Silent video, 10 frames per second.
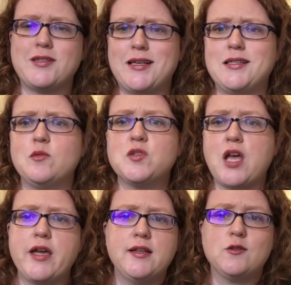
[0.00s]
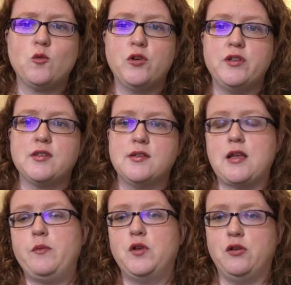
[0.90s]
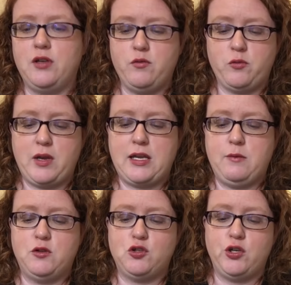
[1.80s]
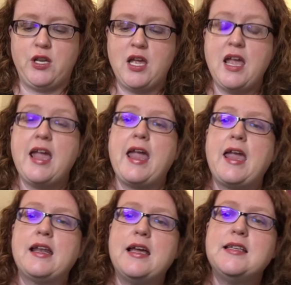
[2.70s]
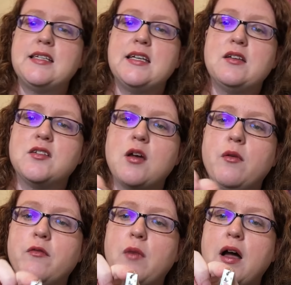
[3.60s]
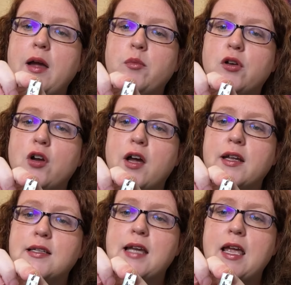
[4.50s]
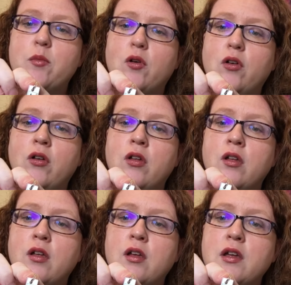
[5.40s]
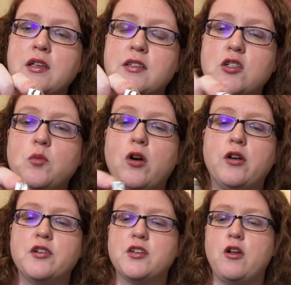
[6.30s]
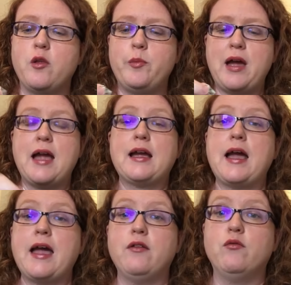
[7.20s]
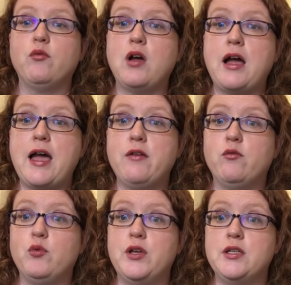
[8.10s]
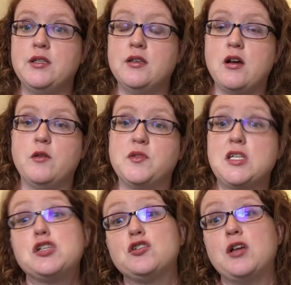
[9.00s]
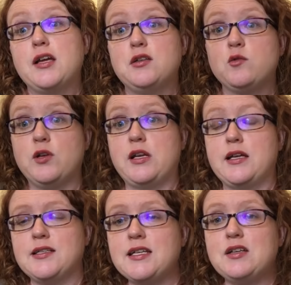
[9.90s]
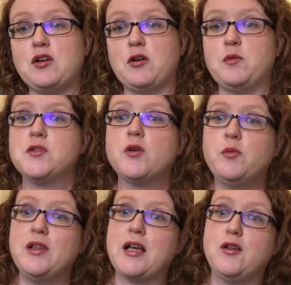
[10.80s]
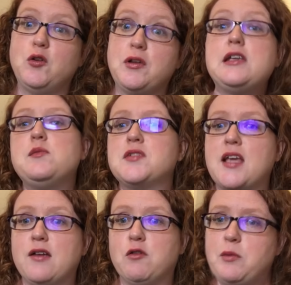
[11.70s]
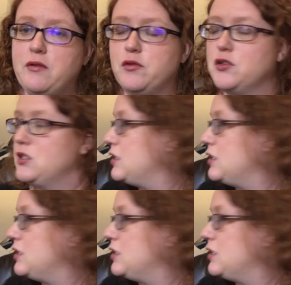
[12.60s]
I did some science ones because I'm nerdy with my chemistry, and I did some of my periodic table stitch markers, and on the back I had written Stitches United 2019 on them, so it'd be like a little keepsake for my first